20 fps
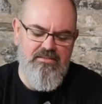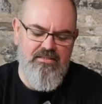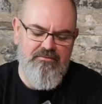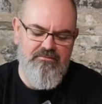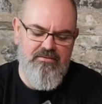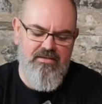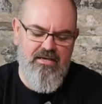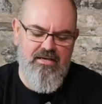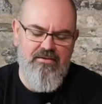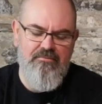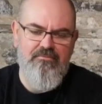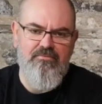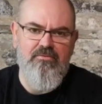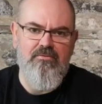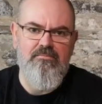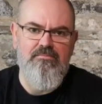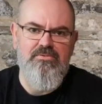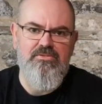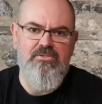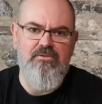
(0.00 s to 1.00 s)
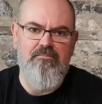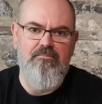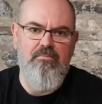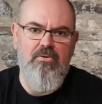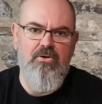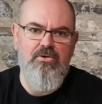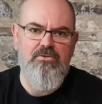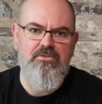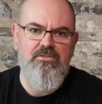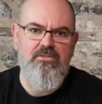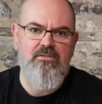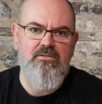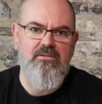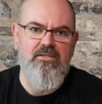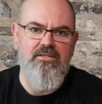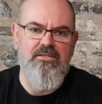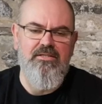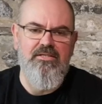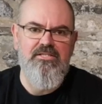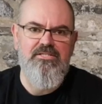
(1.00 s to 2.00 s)
they have came from submersed
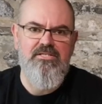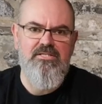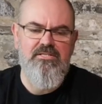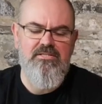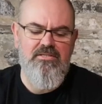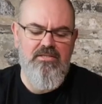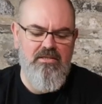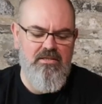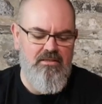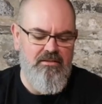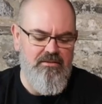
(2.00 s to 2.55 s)
conditions.